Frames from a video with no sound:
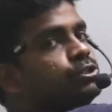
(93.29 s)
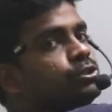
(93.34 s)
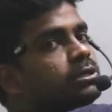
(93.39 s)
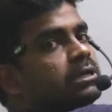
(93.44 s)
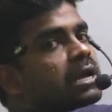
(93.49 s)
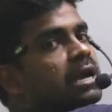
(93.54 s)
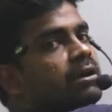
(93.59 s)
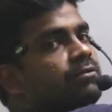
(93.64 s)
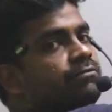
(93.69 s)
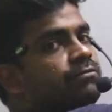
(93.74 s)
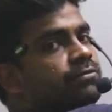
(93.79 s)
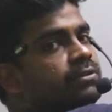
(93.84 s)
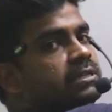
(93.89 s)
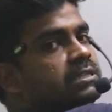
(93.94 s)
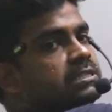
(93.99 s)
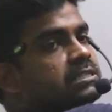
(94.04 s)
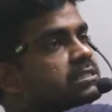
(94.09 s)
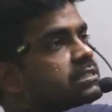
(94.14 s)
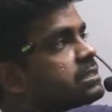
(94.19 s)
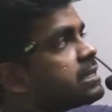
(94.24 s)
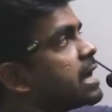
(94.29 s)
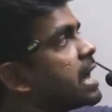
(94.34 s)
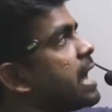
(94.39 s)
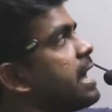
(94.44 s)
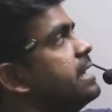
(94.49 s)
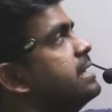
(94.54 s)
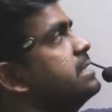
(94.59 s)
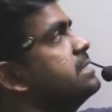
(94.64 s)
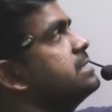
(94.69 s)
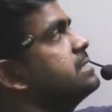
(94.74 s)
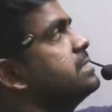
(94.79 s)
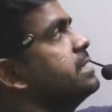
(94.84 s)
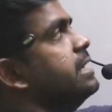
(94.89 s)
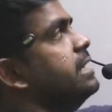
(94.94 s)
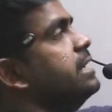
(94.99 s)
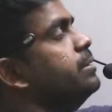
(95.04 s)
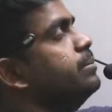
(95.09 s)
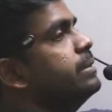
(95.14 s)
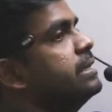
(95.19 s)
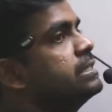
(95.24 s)
should come first, highest
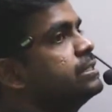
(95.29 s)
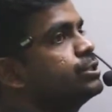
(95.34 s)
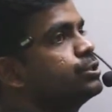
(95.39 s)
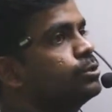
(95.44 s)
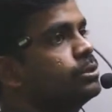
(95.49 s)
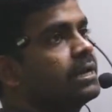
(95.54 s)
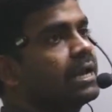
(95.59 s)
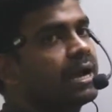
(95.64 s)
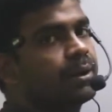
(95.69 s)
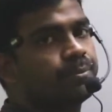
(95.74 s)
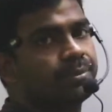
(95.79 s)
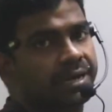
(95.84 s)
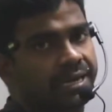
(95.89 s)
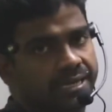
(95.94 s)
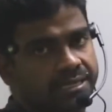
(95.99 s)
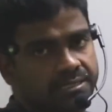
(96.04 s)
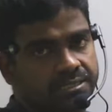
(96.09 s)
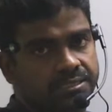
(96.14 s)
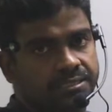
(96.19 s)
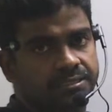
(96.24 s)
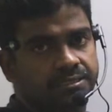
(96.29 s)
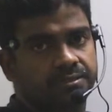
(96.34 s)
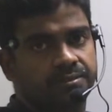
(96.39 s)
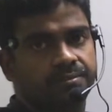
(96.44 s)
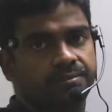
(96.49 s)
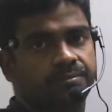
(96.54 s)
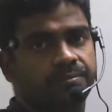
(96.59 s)
element should come next.